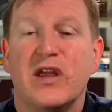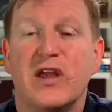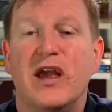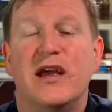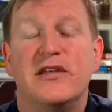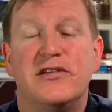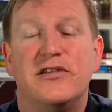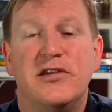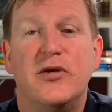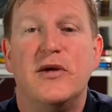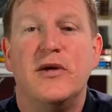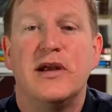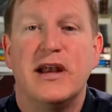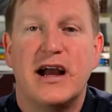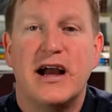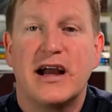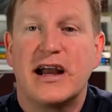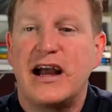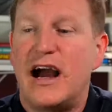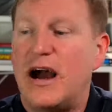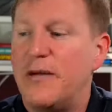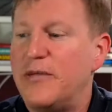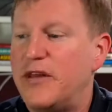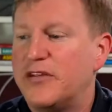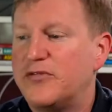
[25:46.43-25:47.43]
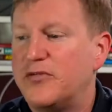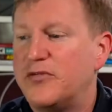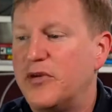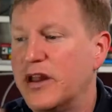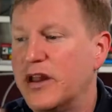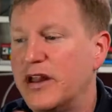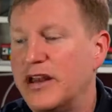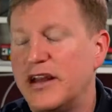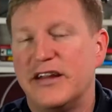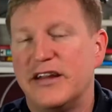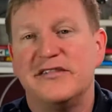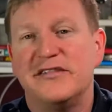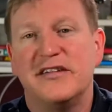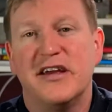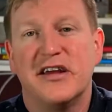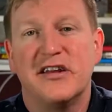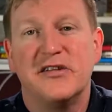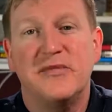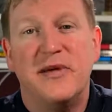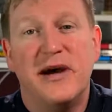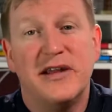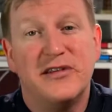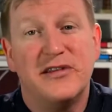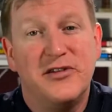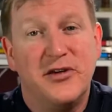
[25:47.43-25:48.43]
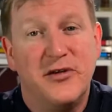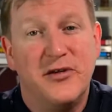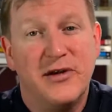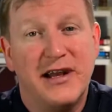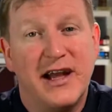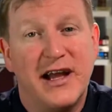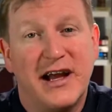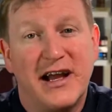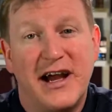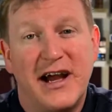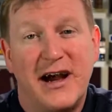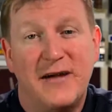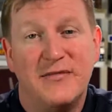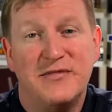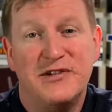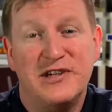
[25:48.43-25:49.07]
In Towing.com, that's one of the nice things about Towing.com